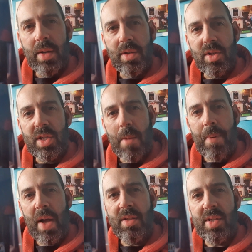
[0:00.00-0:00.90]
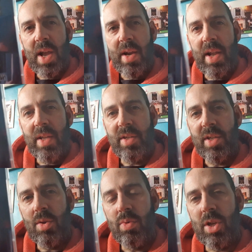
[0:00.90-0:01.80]
Sub Hunter, now this
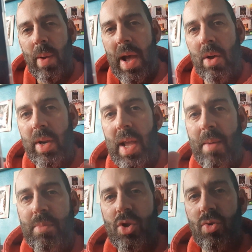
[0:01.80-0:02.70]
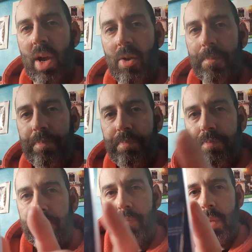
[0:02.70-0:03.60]
is also out on the Amstrad,
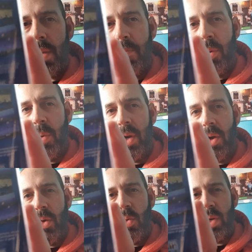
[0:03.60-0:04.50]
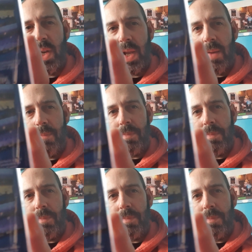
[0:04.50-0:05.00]
but when I ordered it